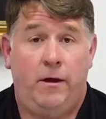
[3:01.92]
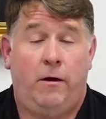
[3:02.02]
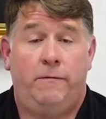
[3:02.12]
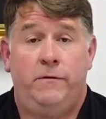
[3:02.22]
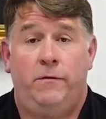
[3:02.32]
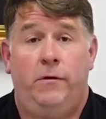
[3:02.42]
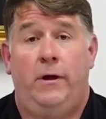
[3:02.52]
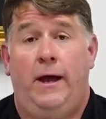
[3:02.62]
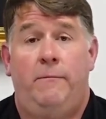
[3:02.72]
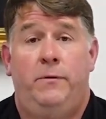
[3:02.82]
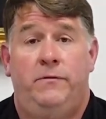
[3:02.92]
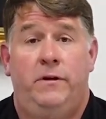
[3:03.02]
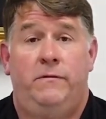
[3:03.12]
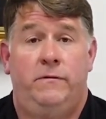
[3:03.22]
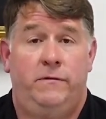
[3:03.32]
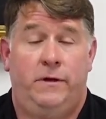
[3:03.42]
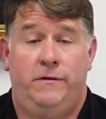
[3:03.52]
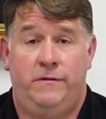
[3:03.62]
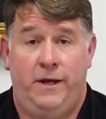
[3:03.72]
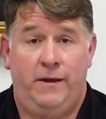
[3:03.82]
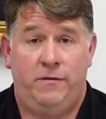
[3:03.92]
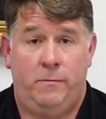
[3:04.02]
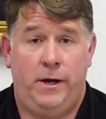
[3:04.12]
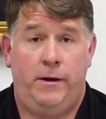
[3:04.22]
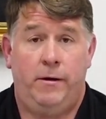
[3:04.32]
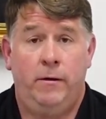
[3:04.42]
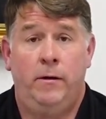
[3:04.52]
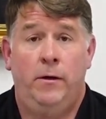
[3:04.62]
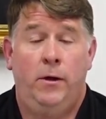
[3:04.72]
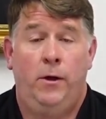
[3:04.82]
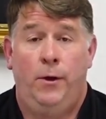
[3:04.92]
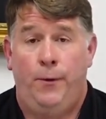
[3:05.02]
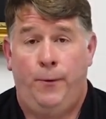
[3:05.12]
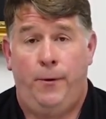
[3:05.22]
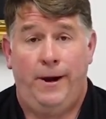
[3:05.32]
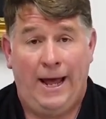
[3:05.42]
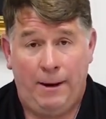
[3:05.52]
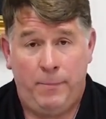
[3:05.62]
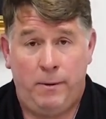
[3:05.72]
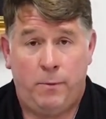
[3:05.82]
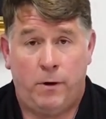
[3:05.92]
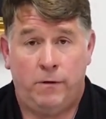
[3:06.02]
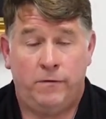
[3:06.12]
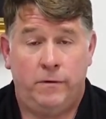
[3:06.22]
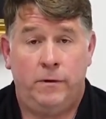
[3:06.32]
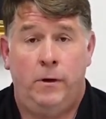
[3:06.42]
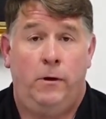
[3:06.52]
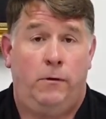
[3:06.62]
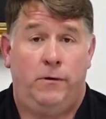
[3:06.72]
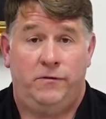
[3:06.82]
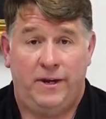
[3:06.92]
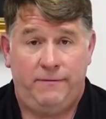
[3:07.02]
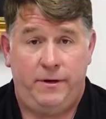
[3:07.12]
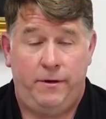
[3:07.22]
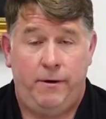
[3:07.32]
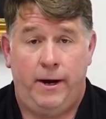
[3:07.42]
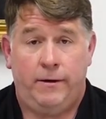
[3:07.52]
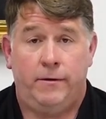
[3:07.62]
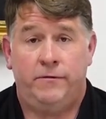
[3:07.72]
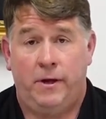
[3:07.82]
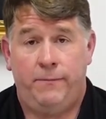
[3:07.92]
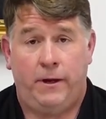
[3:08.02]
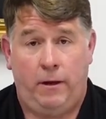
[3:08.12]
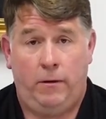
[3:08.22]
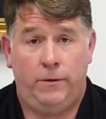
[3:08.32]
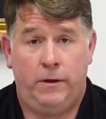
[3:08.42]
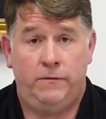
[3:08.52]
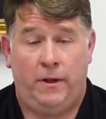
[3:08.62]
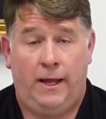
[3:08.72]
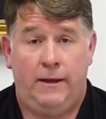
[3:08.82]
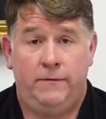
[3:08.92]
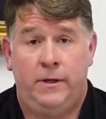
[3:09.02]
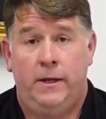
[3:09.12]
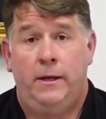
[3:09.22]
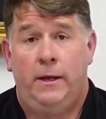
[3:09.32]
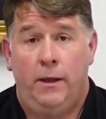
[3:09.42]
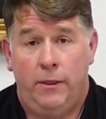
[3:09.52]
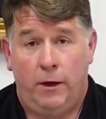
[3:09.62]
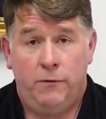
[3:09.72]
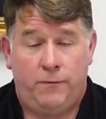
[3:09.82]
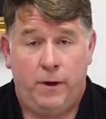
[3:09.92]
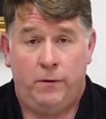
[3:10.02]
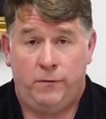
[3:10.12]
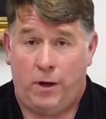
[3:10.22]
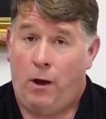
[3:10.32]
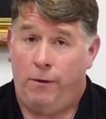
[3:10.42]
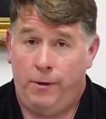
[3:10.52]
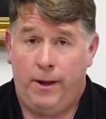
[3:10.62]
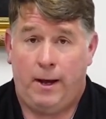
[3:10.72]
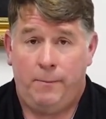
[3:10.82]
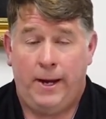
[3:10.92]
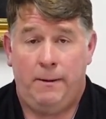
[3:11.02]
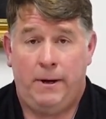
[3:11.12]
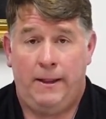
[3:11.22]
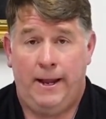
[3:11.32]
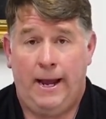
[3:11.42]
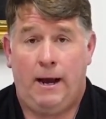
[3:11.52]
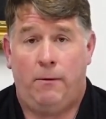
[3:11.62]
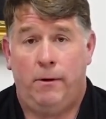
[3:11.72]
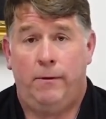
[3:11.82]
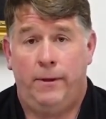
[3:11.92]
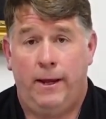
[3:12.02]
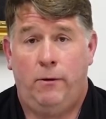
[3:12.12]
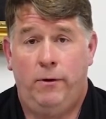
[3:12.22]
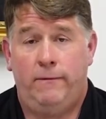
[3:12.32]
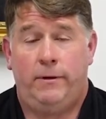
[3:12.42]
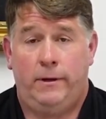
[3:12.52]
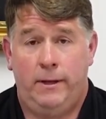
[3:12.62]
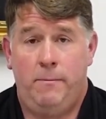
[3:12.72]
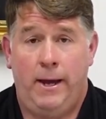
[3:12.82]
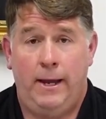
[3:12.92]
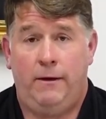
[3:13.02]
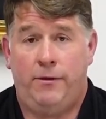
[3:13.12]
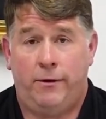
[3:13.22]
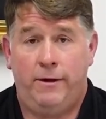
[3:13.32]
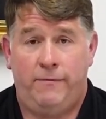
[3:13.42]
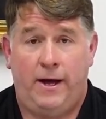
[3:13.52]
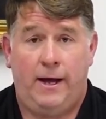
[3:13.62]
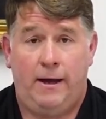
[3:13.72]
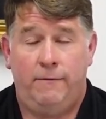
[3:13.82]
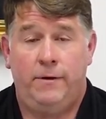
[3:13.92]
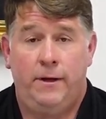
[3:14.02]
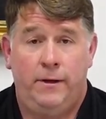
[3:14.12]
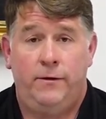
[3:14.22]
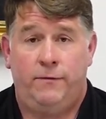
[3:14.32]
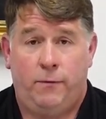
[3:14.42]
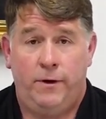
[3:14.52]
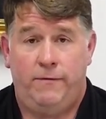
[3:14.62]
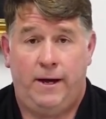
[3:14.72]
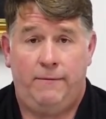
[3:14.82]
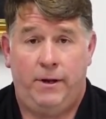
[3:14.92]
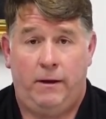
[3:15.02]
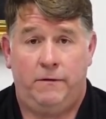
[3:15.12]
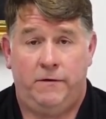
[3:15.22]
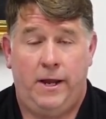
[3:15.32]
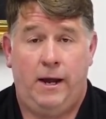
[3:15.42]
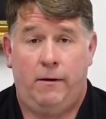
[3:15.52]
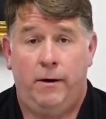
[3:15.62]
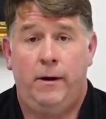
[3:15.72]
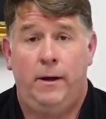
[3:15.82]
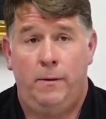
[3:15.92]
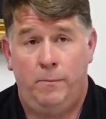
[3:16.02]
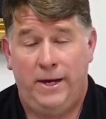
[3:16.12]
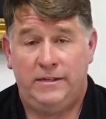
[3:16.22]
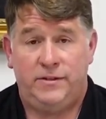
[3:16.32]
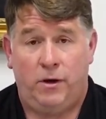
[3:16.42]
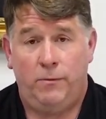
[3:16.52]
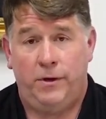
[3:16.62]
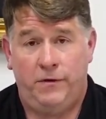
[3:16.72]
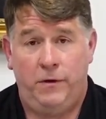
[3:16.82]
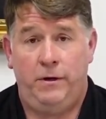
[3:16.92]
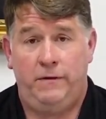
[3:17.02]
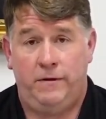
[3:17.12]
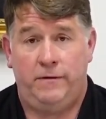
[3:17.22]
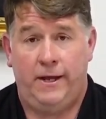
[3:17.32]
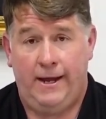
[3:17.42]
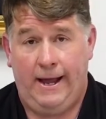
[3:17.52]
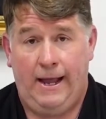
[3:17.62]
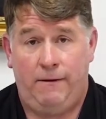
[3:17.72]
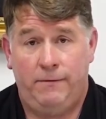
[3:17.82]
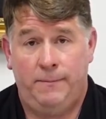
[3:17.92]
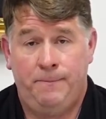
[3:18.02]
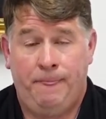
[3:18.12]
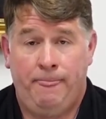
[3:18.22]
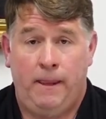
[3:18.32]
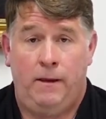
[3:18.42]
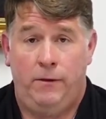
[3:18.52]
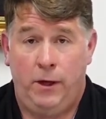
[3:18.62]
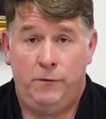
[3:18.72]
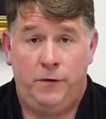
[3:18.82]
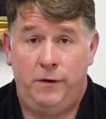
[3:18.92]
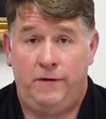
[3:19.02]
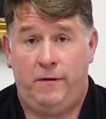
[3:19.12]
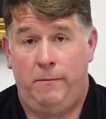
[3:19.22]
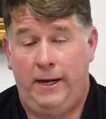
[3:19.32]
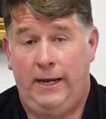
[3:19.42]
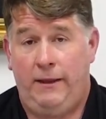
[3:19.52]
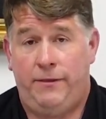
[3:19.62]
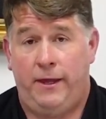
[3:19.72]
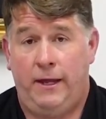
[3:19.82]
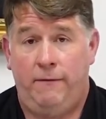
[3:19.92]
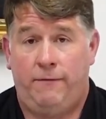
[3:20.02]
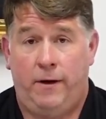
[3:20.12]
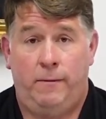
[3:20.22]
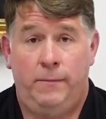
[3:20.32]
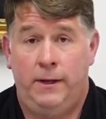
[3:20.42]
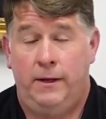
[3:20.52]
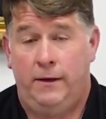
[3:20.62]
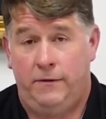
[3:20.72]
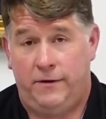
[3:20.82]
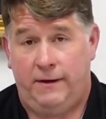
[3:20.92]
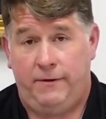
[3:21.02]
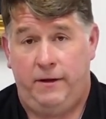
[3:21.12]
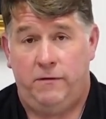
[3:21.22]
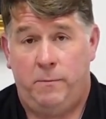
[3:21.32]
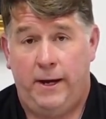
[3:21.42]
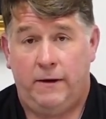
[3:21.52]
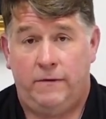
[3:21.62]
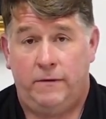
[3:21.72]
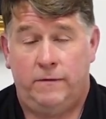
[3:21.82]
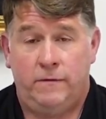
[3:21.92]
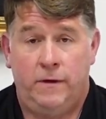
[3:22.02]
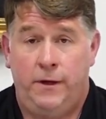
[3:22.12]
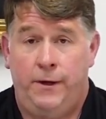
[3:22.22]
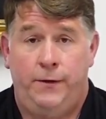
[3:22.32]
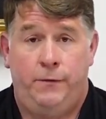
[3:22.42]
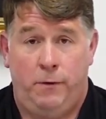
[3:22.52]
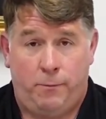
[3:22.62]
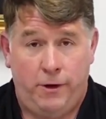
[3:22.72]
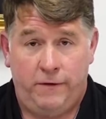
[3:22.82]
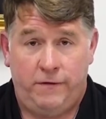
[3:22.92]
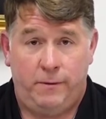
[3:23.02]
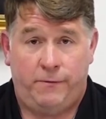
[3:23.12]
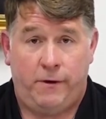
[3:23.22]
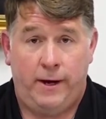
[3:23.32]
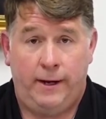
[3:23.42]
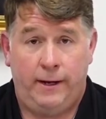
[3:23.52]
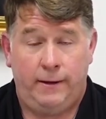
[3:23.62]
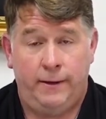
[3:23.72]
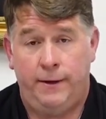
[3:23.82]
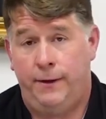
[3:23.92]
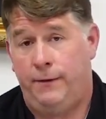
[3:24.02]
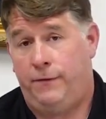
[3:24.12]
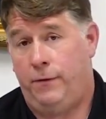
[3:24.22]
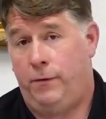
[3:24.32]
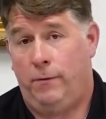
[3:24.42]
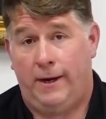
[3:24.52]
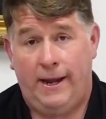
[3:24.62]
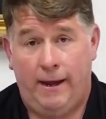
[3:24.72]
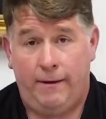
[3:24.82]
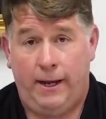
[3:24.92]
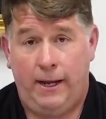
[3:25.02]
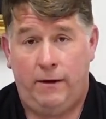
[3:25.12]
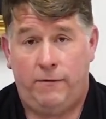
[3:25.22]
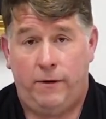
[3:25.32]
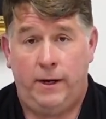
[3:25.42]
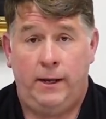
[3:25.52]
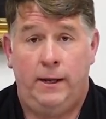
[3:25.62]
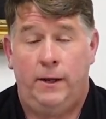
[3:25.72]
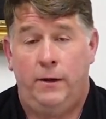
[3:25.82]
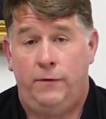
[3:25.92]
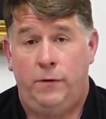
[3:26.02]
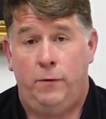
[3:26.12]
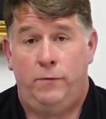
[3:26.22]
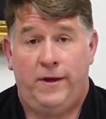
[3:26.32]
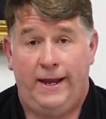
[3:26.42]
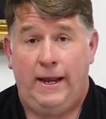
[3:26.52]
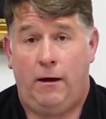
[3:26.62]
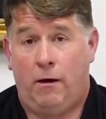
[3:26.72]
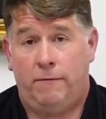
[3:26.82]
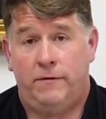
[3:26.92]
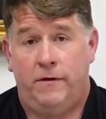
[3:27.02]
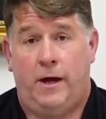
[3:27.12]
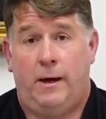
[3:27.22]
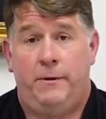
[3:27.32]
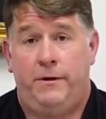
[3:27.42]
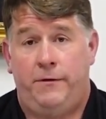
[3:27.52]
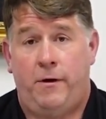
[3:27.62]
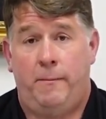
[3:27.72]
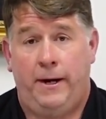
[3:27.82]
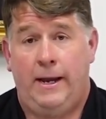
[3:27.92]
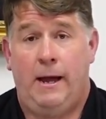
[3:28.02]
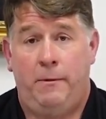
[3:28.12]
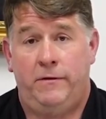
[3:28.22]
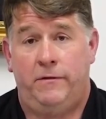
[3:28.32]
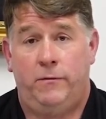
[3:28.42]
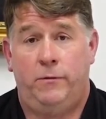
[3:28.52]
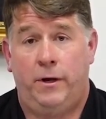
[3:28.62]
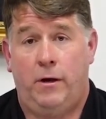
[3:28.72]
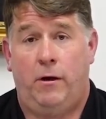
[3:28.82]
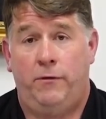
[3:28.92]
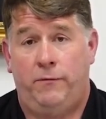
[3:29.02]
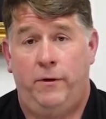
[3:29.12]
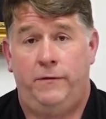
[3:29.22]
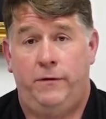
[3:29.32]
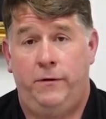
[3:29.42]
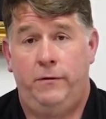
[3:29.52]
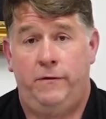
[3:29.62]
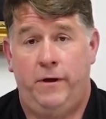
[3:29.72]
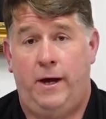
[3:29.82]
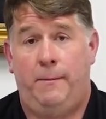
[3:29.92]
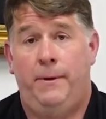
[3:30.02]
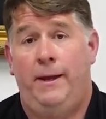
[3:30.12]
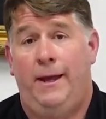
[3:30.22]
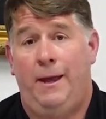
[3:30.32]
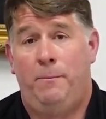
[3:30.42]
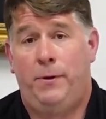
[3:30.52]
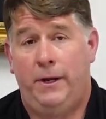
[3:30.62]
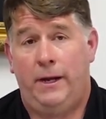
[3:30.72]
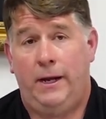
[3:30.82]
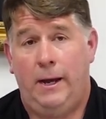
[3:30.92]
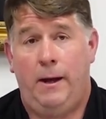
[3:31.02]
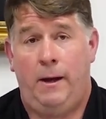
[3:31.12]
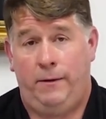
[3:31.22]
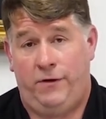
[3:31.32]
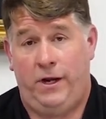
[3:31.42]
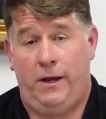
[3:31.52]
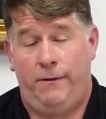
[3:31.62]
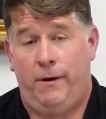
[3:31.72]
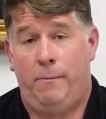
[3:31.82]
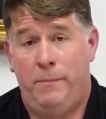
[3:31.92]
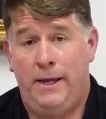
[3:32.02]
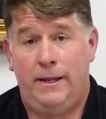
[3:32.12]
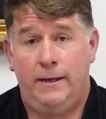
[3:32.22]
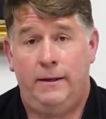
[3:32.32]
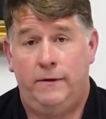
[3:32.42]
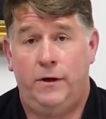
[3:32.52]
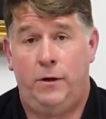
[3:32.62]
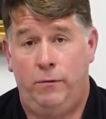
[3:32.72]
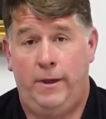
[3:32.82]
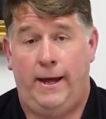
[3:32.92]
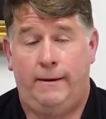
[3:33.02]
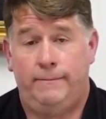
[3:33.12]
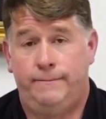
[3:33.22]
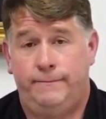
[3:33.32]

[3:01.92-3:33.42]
the office, you're going to have positions such as an estimator or an admin person or a safety director, something along those lines. Those folks, although not paid by the hour, they equivalently make $35 to $45 an hour based on the duties that they have. Those duties can be anything from safety inspections to apprenticeship training to accounting entry to taking off a job and determining how much it's going to cost for us to do a job and putting together a bid to do that.